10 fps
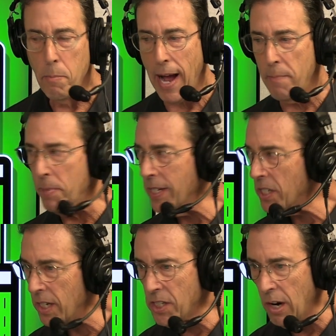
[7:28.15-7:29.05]
by
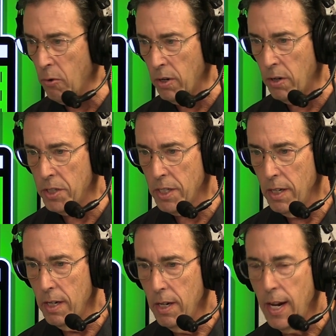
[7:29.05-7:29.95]
business owners
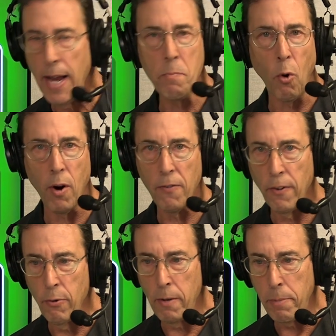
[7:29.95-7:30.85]
and more
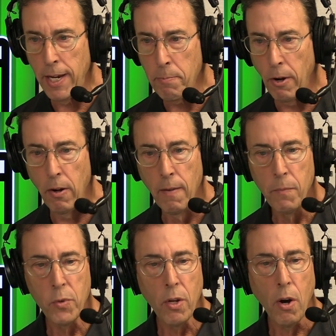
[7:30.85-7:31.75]
affluent people
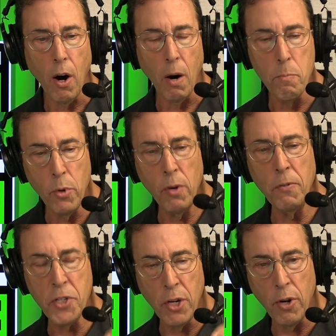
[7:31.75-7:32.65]
are
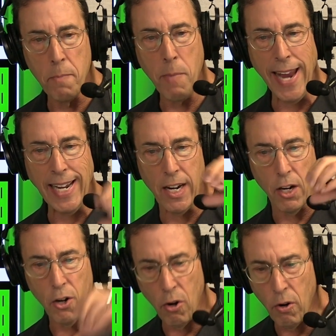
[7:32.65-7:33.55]
moves you can make in a
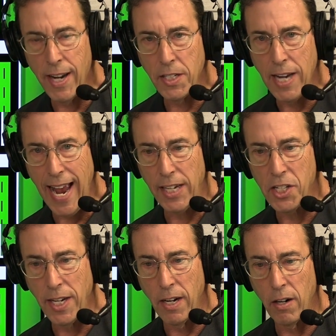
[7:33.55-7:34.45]
current
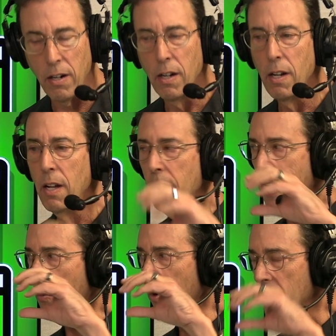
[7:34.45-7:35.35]
tax year
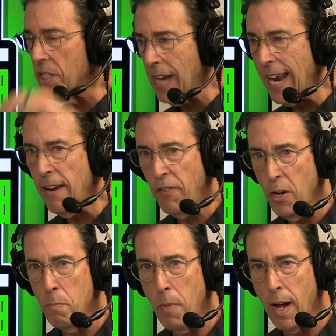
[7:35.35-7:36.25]
that will save
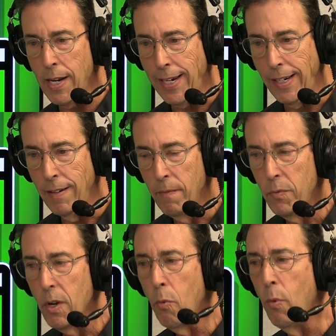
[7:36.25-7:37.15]
you money
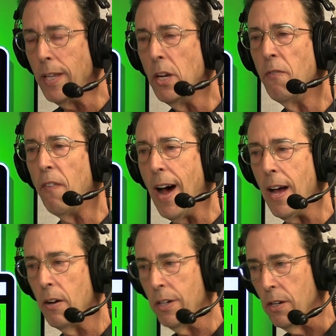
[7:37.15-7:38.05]
when you
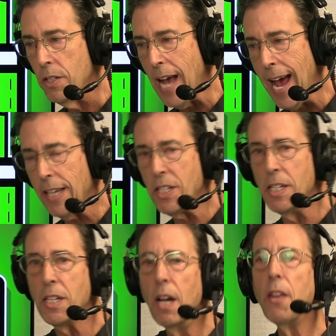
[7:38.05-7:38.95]
file your
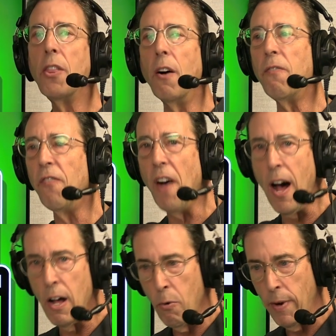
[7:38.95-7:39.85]
taxes the
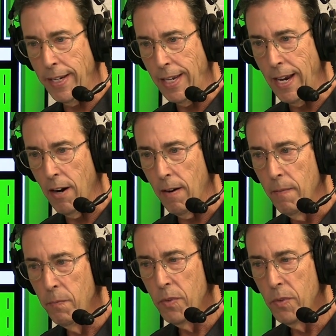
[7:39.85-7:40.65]
following year.